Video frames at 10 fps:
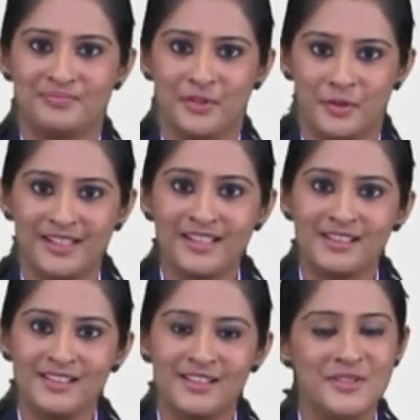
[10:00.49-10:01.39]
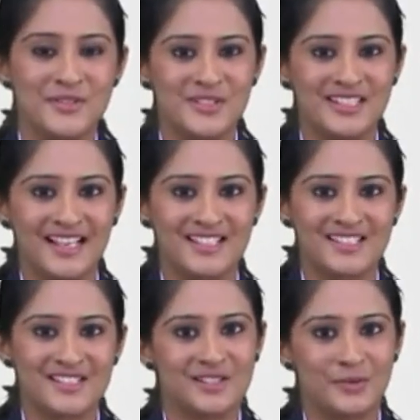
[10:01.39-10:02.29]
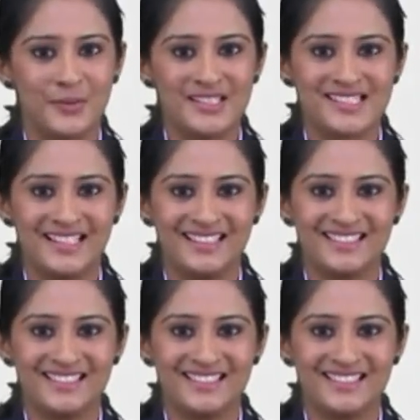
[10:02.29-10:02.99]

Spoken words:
Okay, so next we see